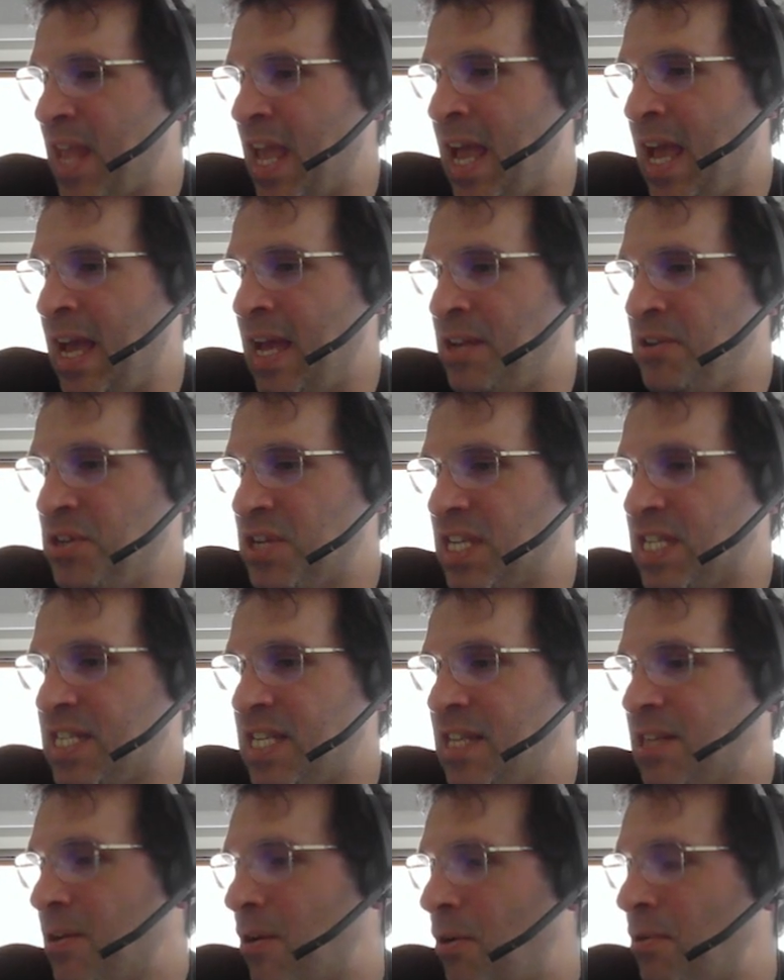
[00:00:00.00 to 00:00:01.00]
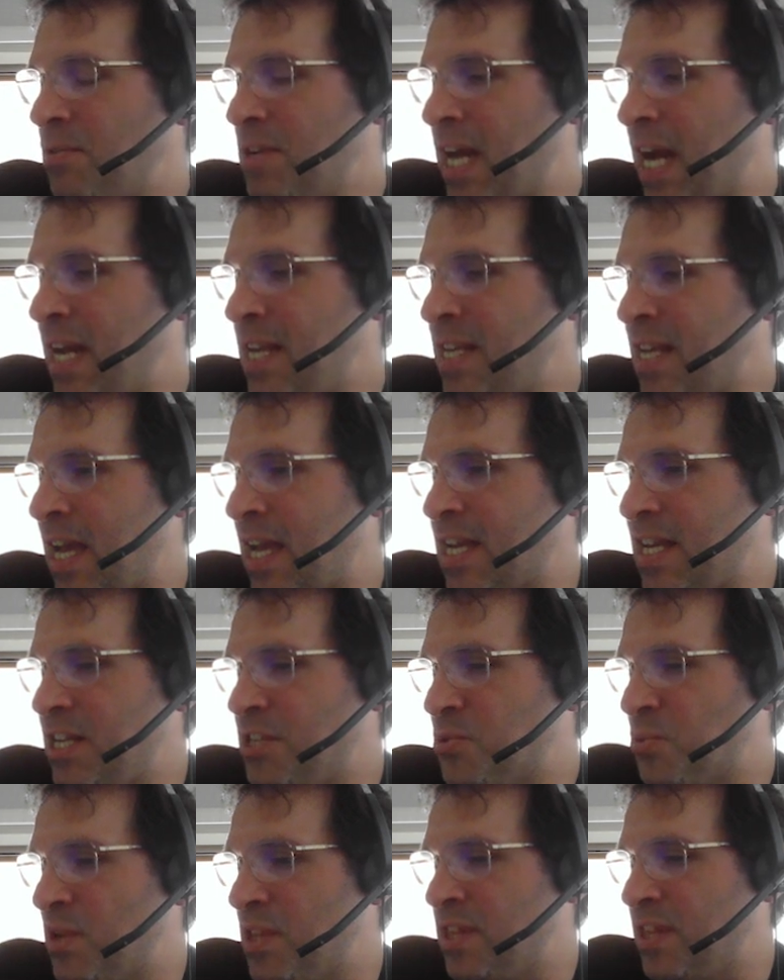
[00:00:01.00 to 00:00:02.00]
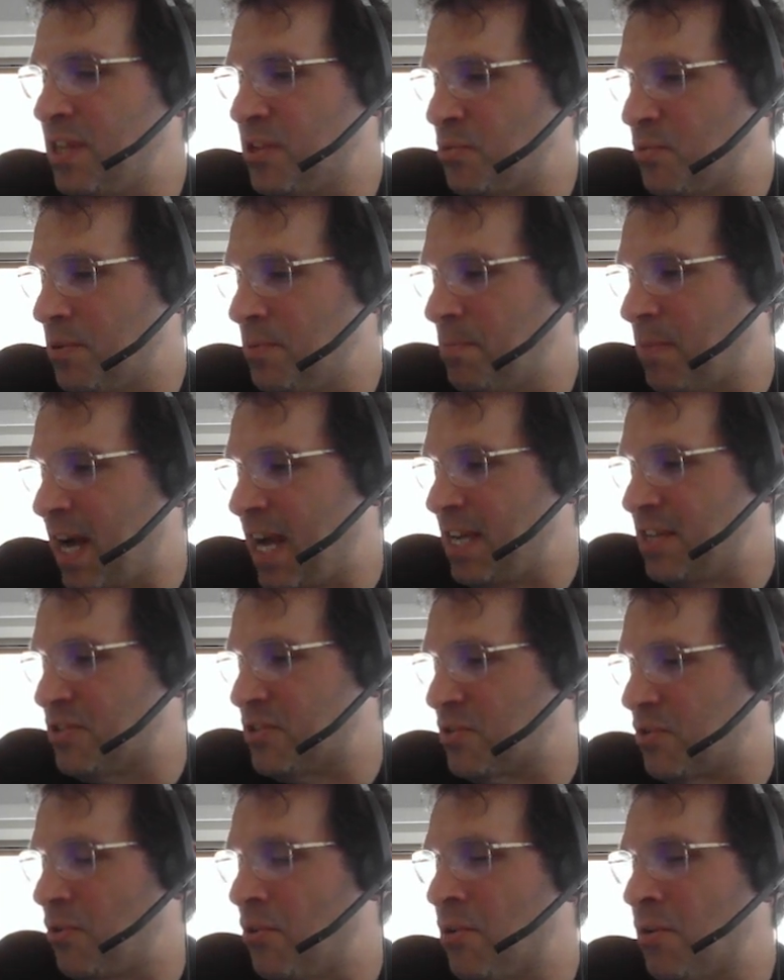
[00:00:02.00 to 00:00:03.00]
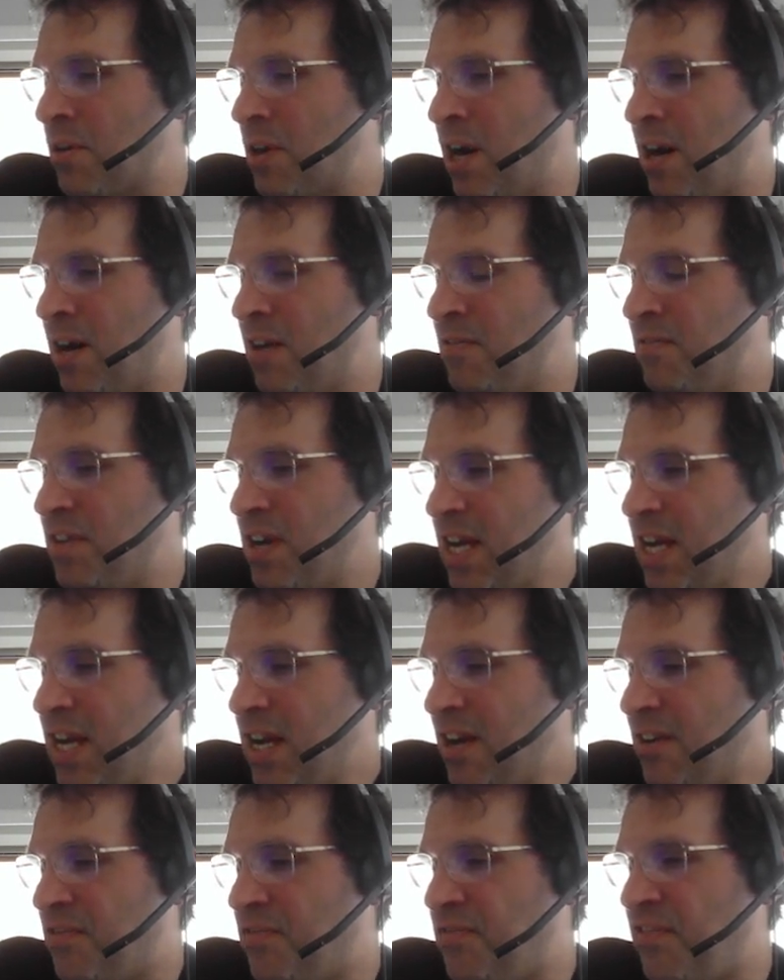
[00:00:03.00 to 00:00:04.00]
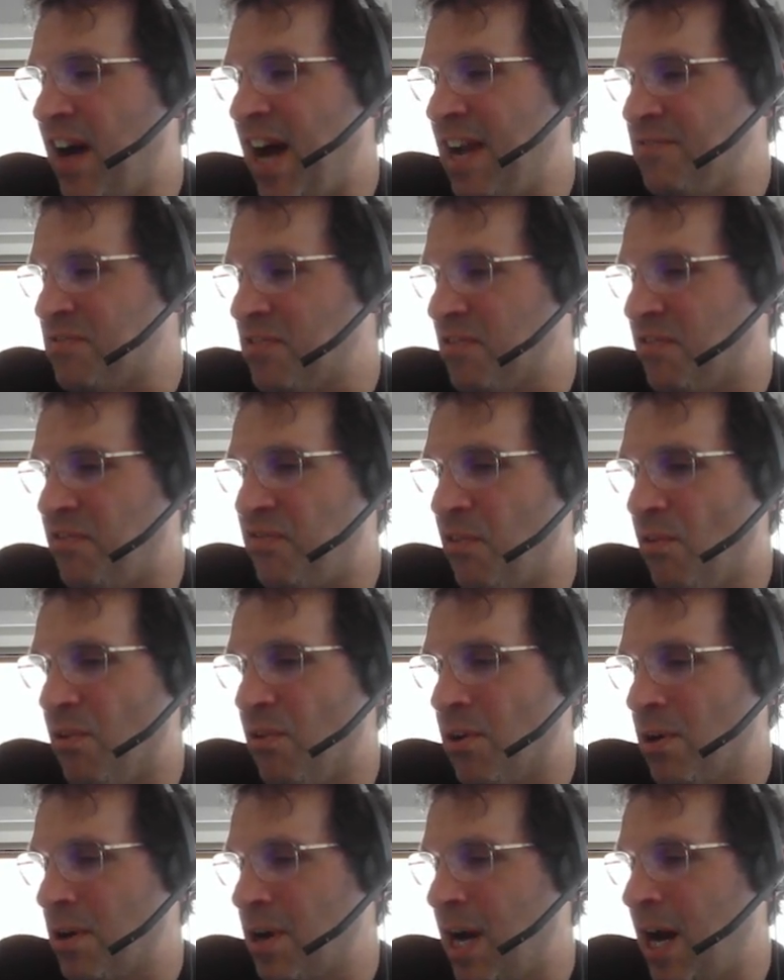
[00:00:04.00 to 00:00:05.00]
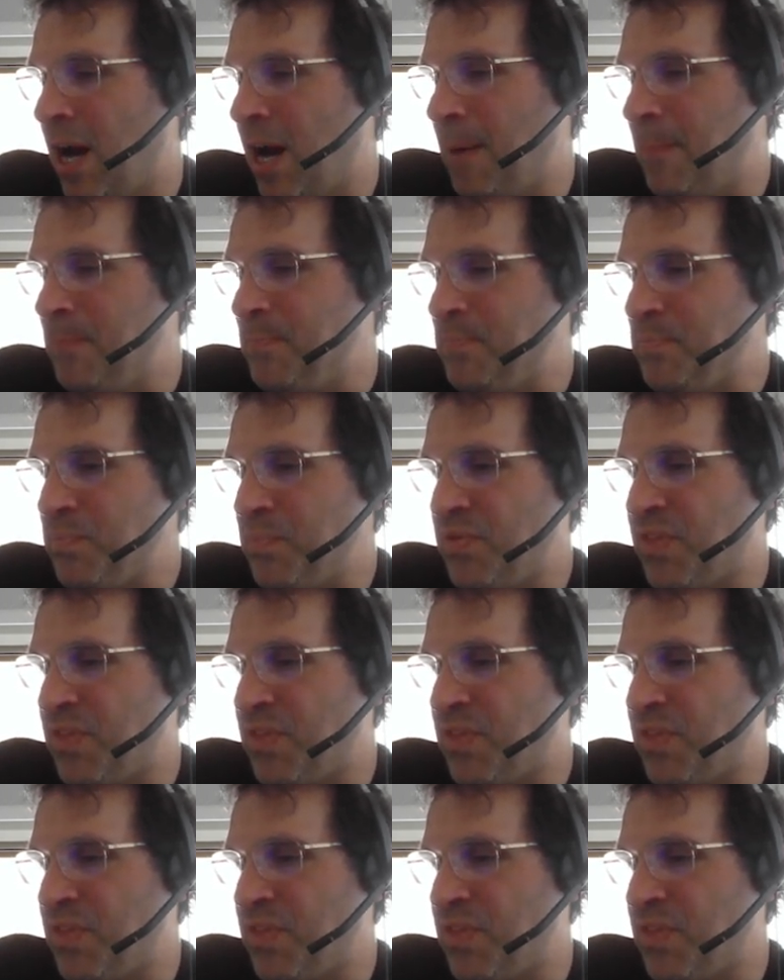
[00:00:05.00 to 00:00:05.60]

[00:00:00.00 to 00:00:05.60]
And you can see the '09 Yankees win this one by a score of 5-4.